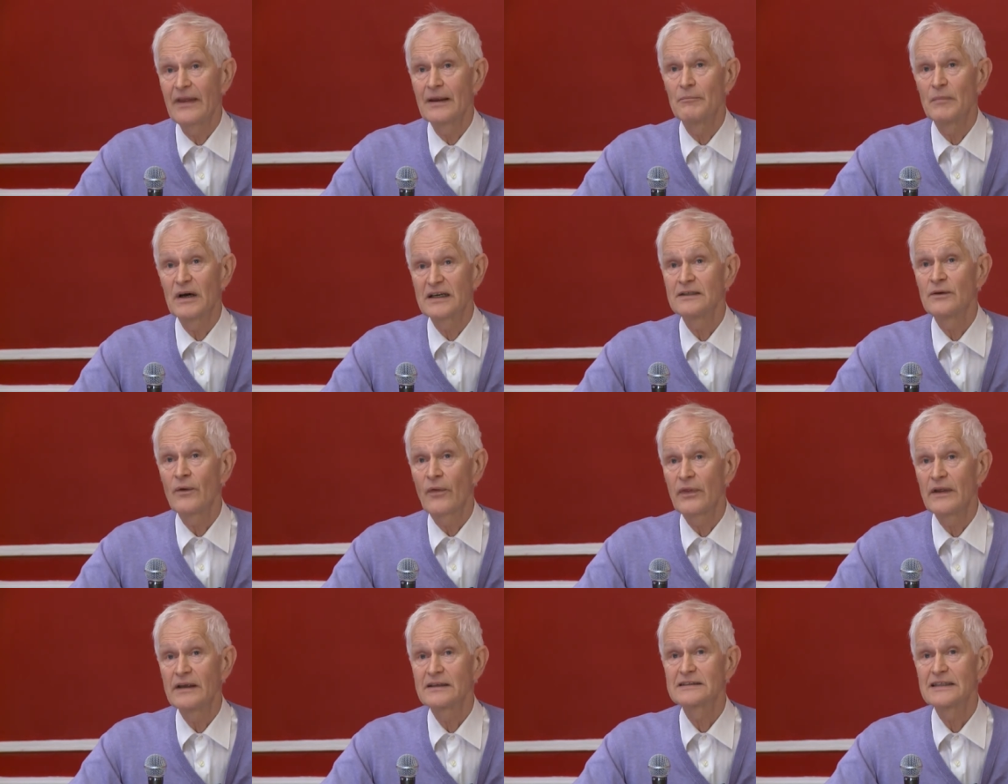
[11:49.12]

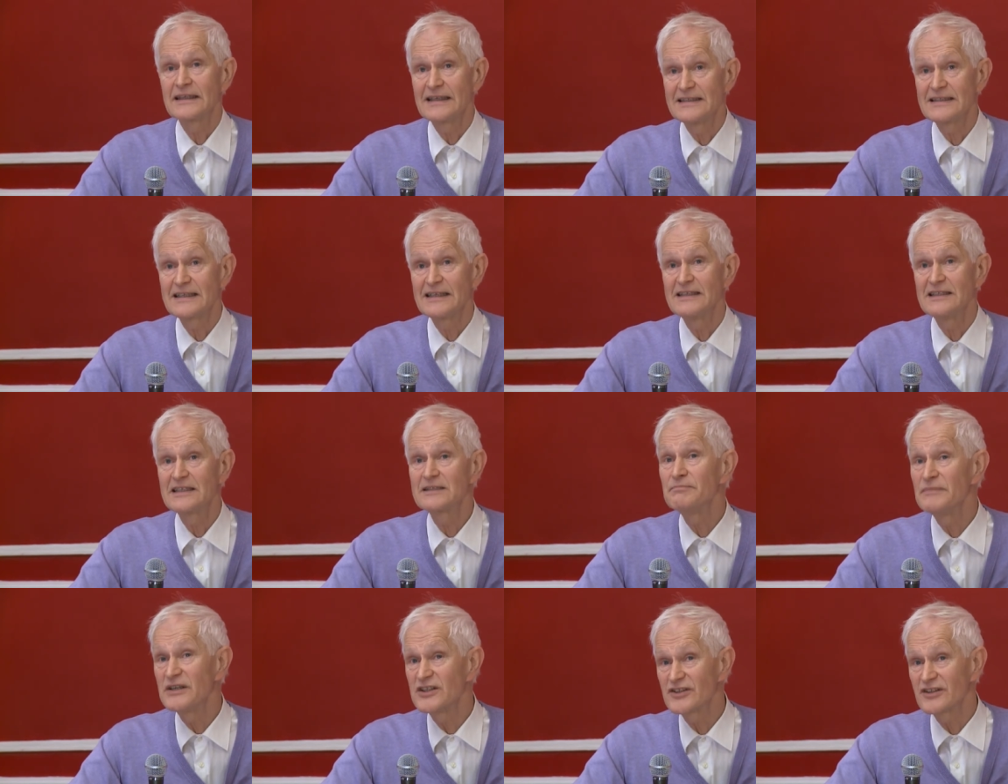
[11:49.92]
Martinus thinks, is
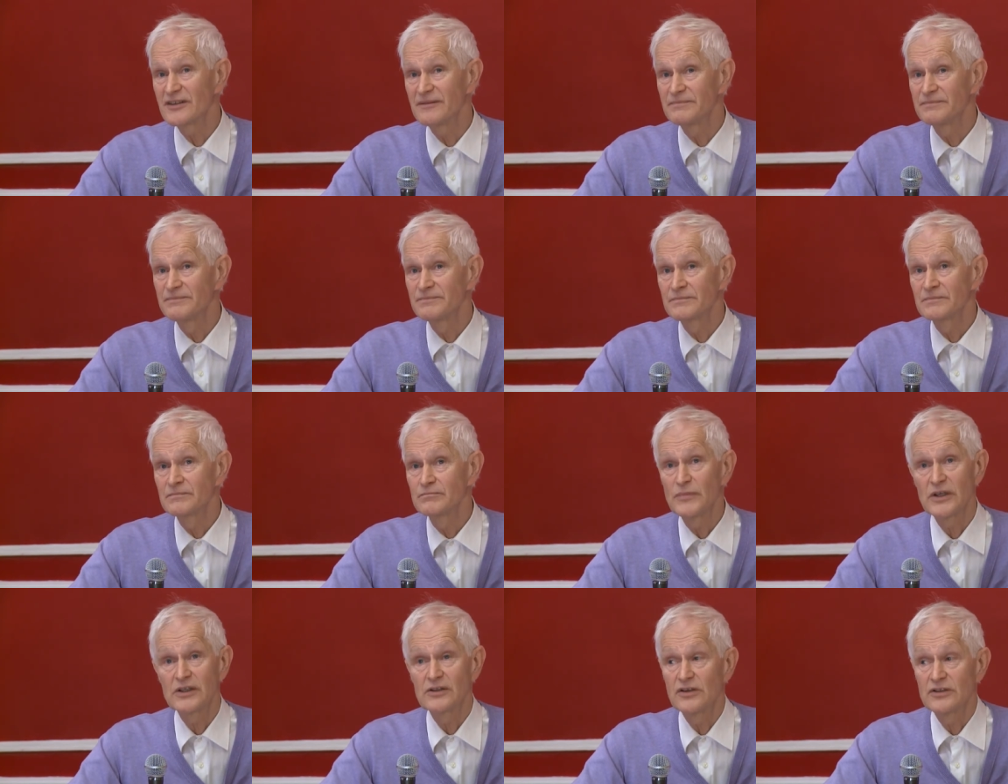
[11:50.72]
his mission.
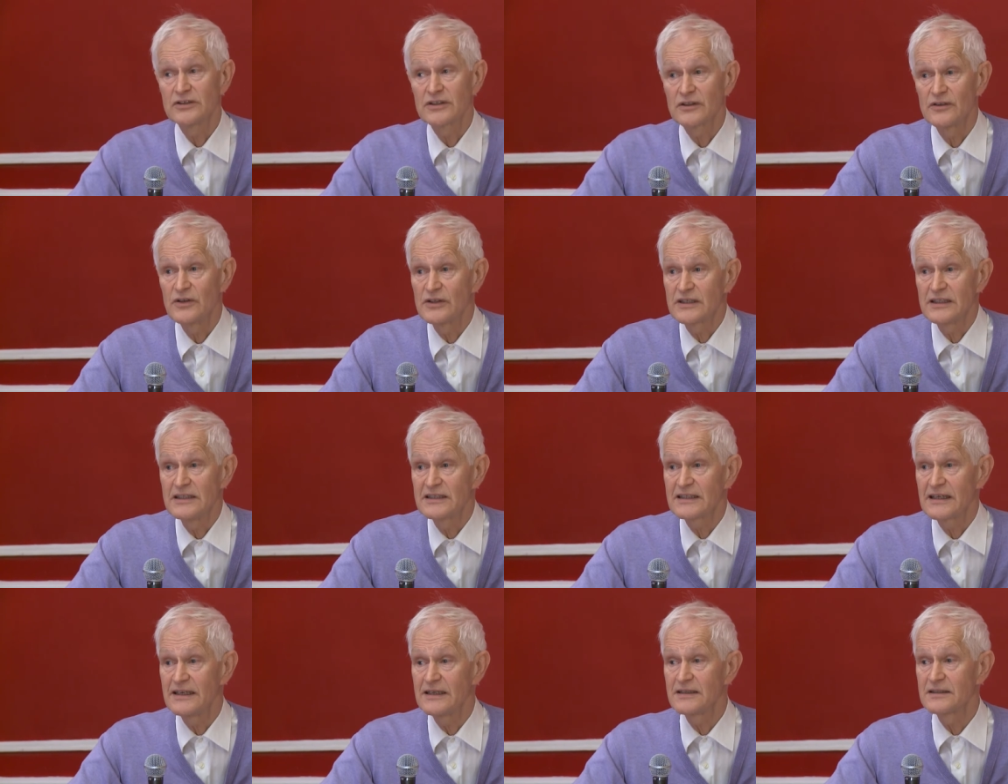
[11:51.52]
Because as he
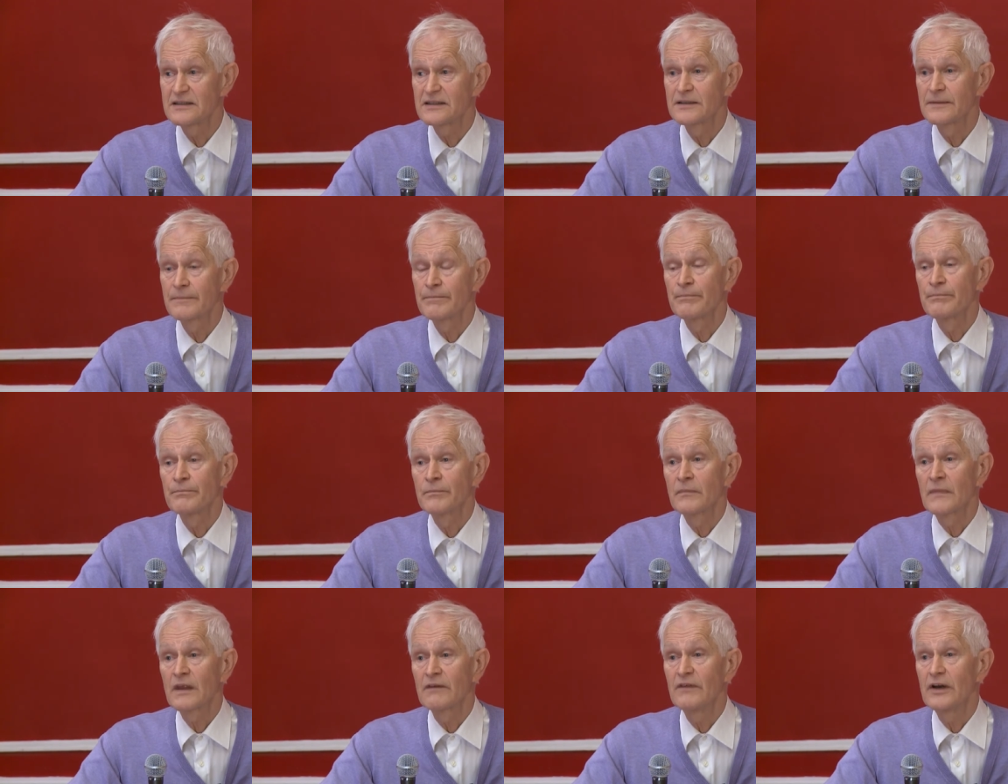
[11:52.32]
says,
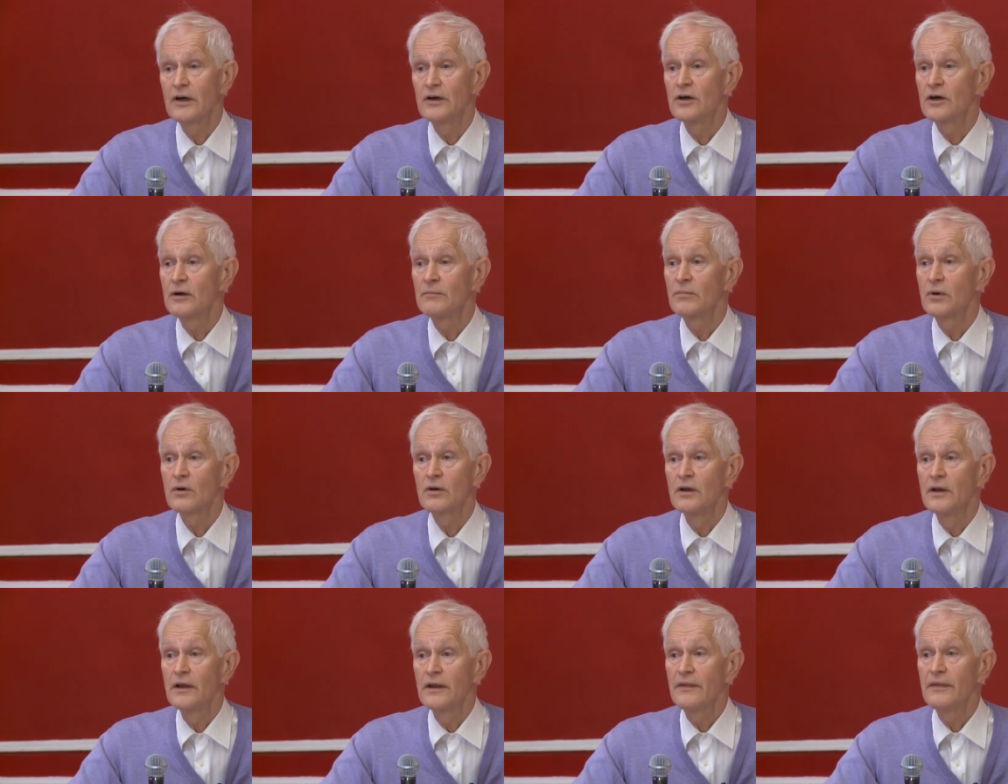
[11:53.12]
very
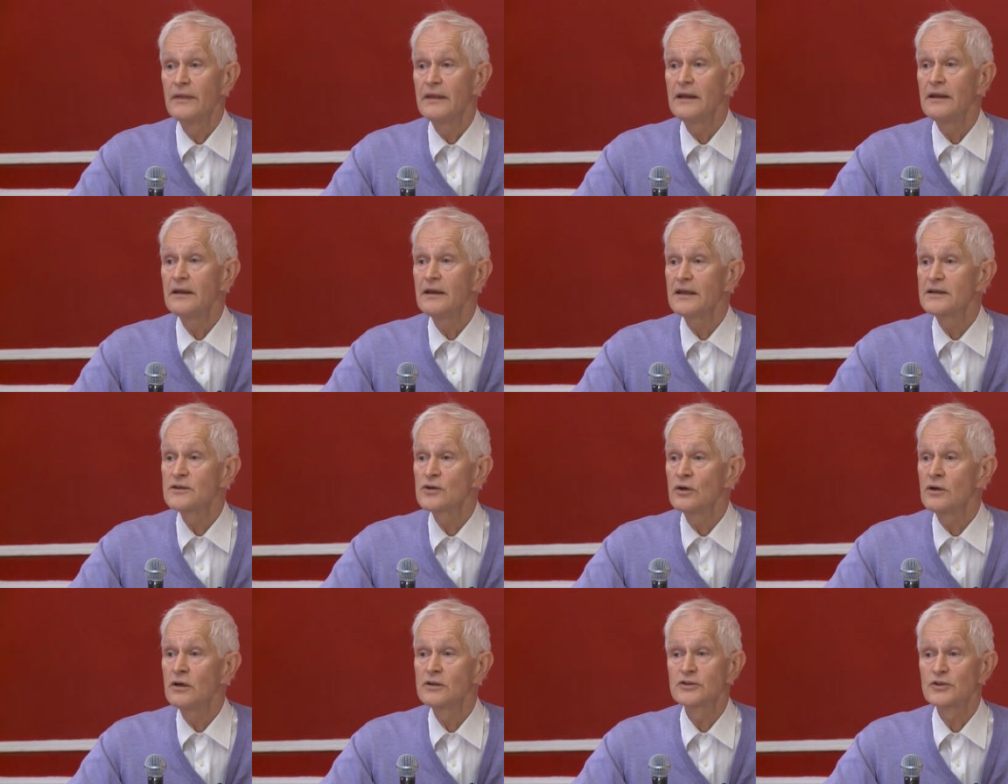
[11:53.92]
humble, the
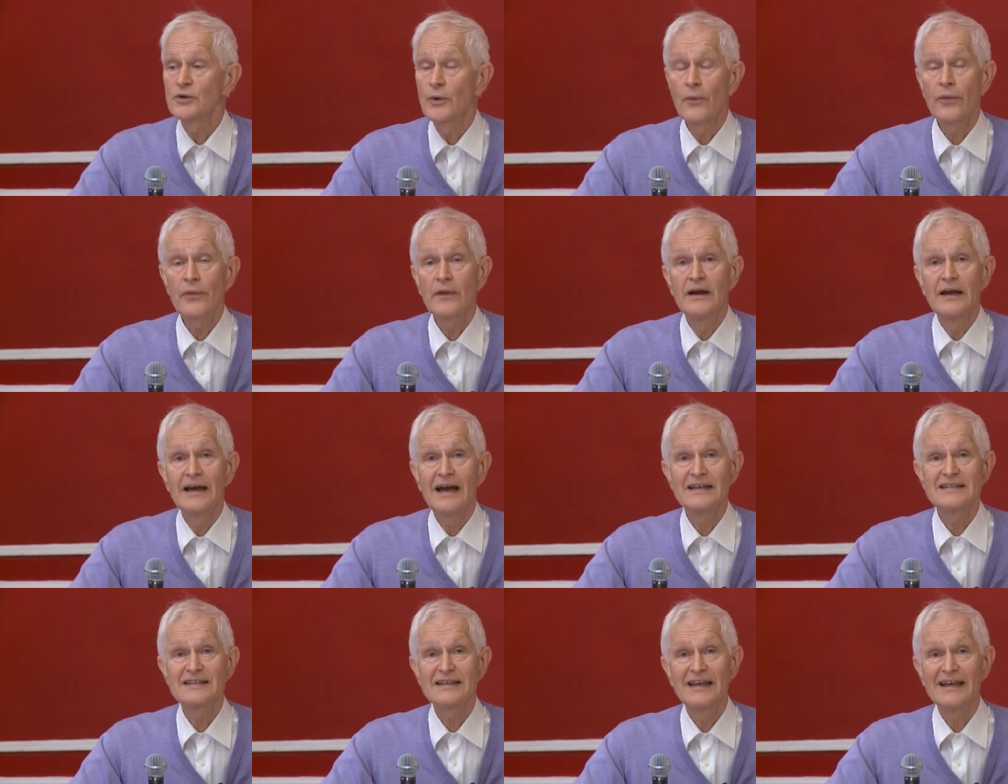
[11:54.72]
eternal truth
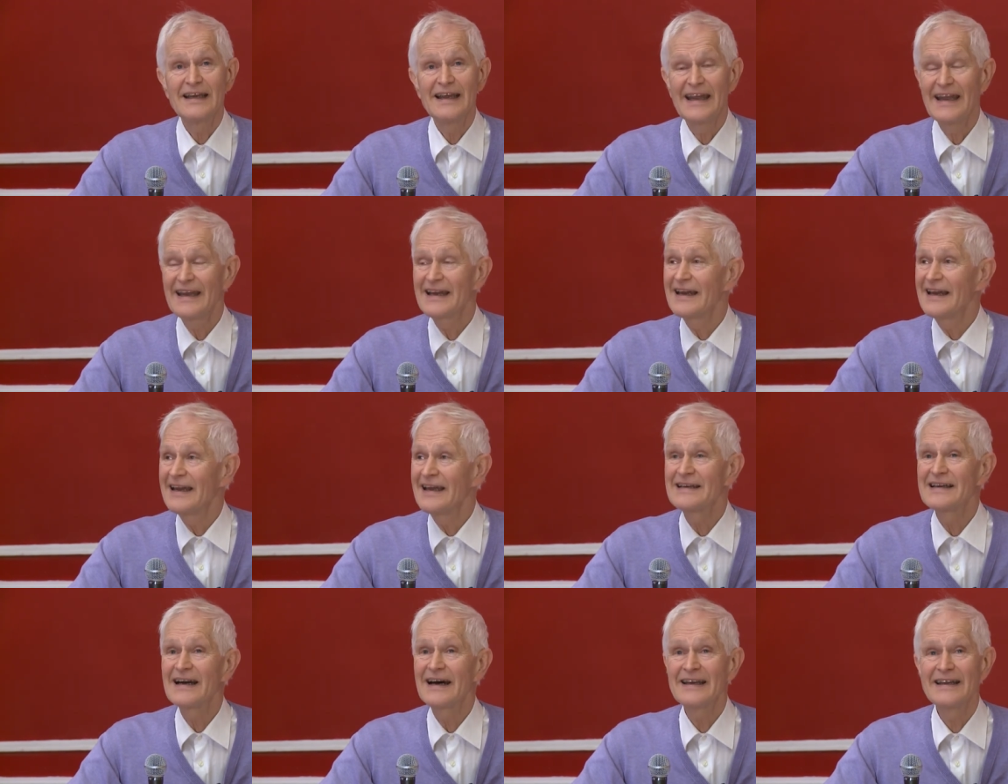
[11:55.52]
has
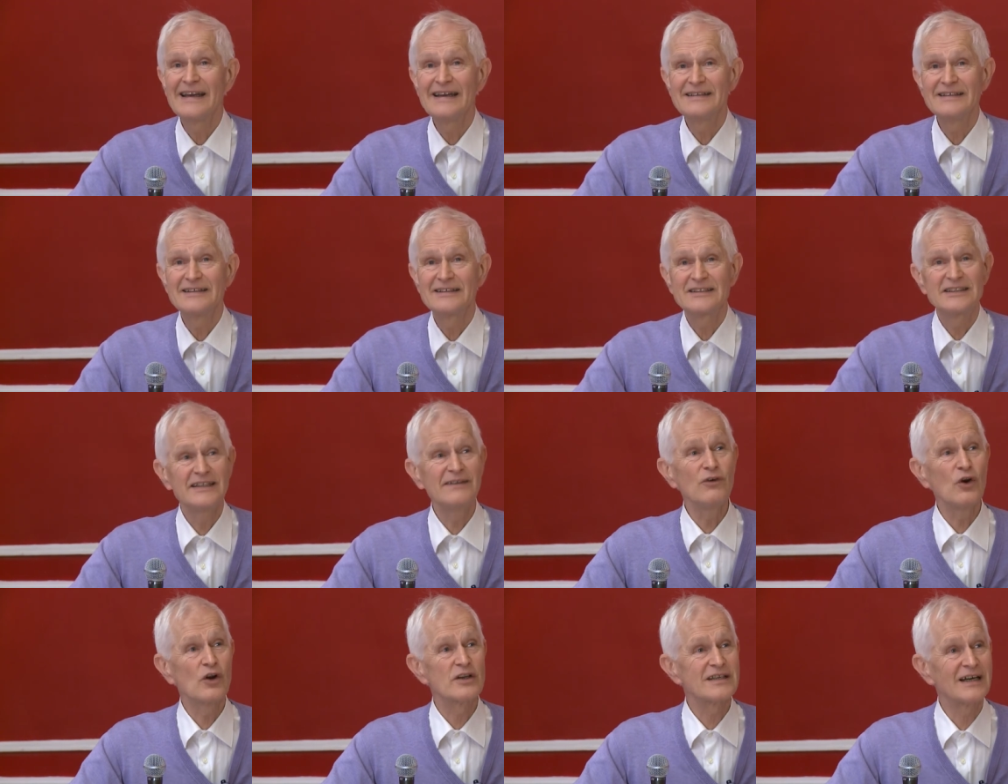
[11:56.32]
incarnated
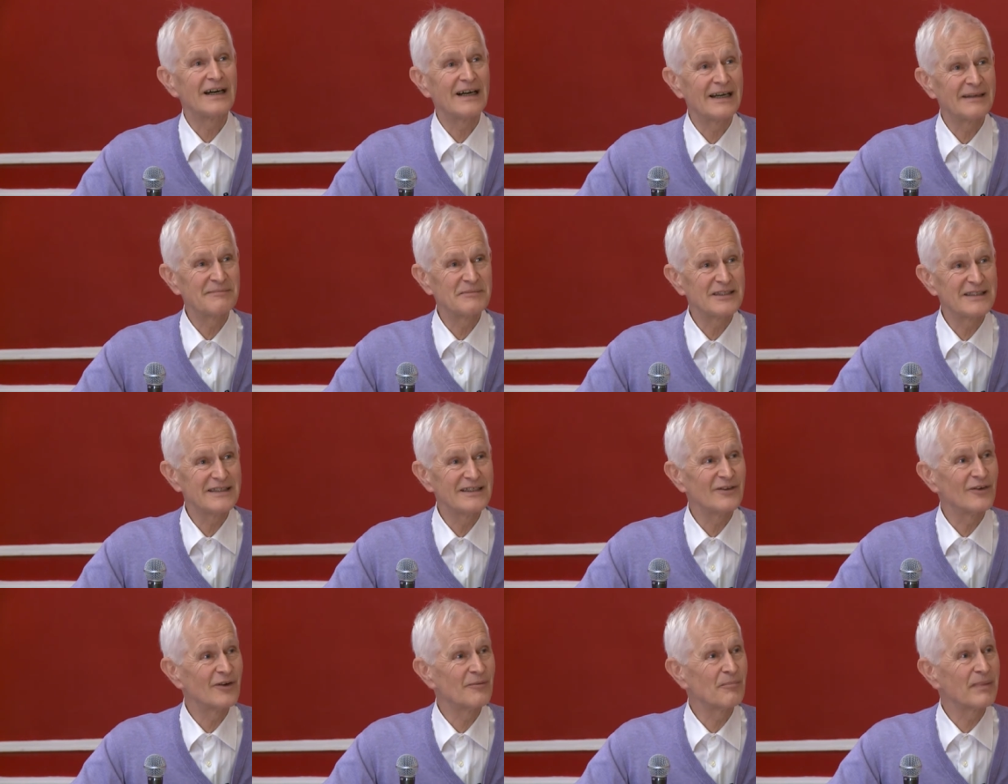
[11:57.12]
several times
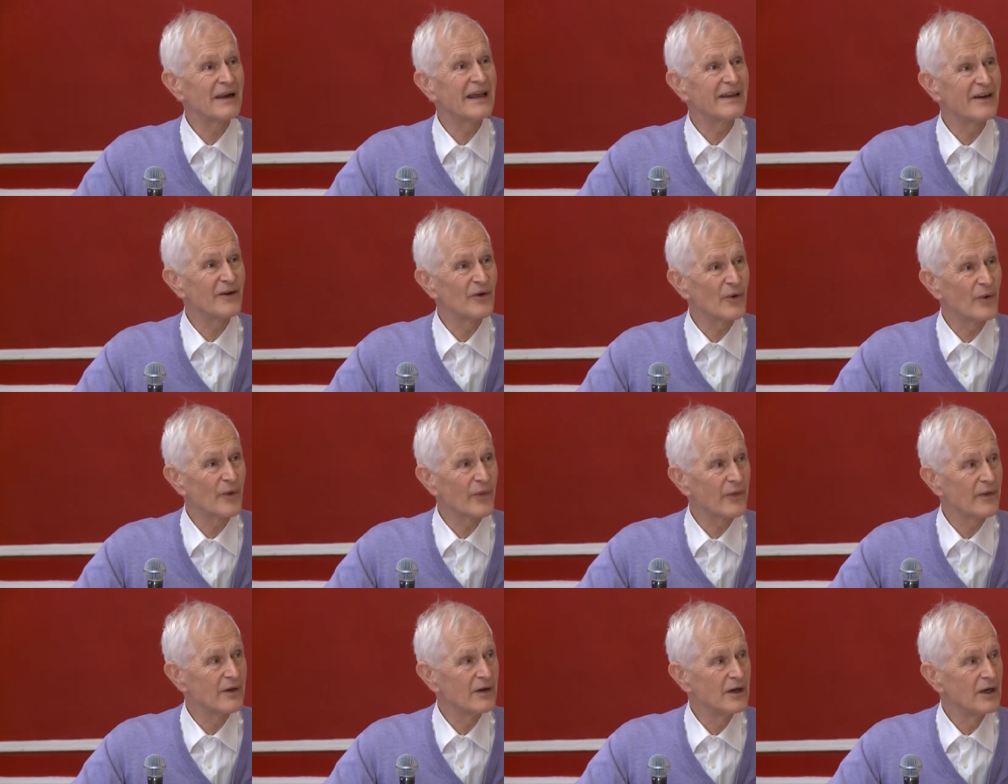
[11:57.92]
here on planet
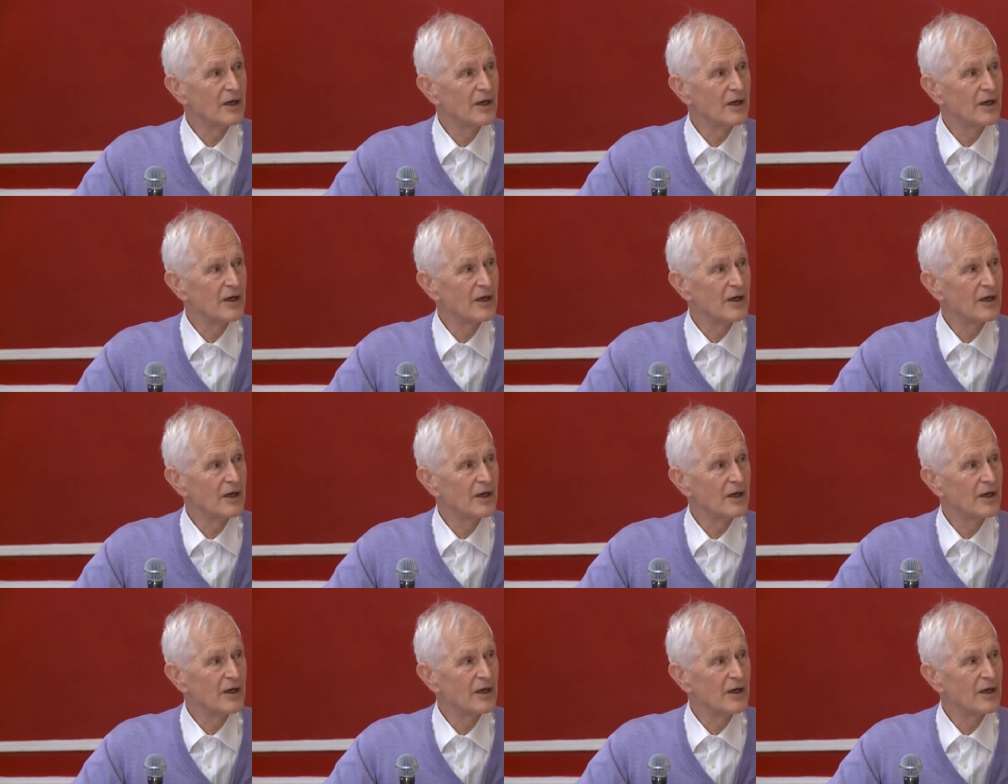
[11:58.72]
Earth.